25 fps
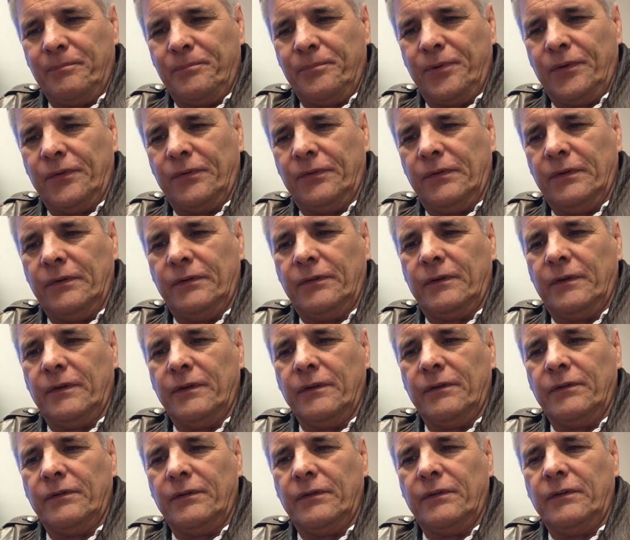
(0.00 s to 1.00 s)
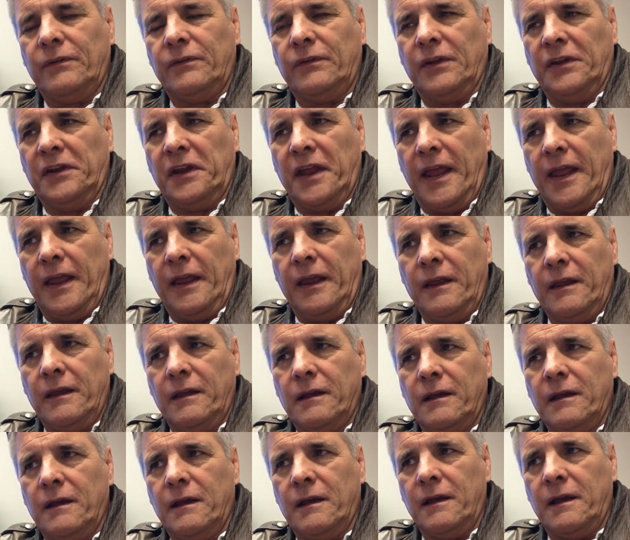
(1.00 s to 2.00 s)
persistence, today
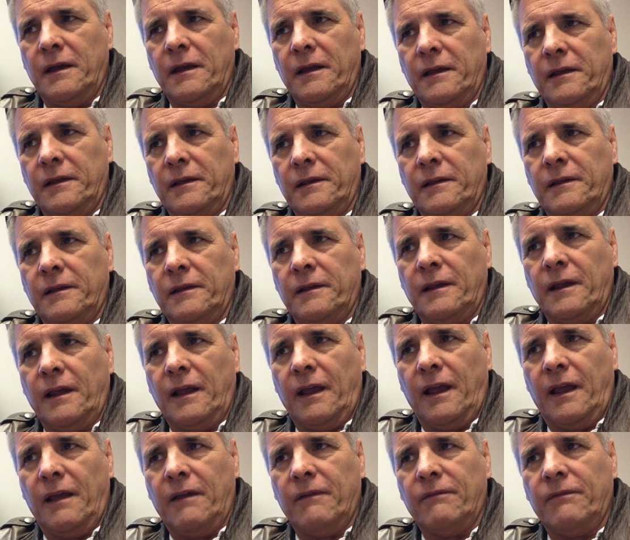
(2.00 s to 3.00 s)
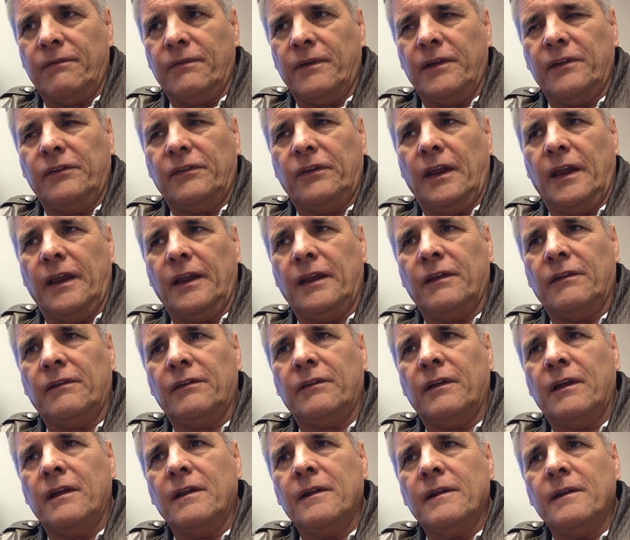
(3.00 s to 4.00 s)
I have
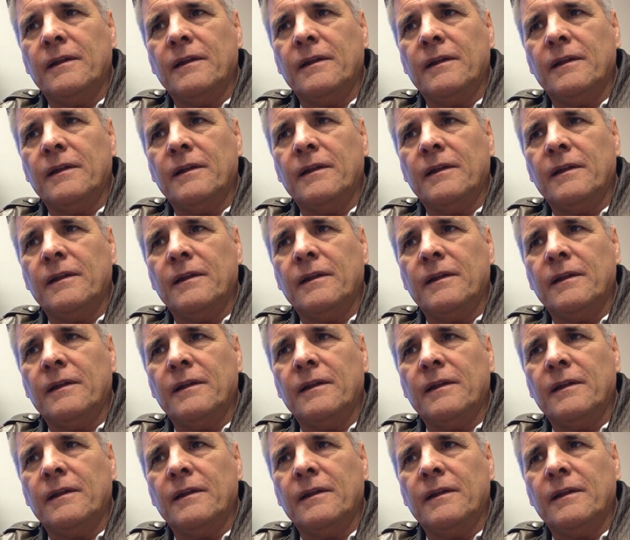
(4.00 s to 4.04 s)
attained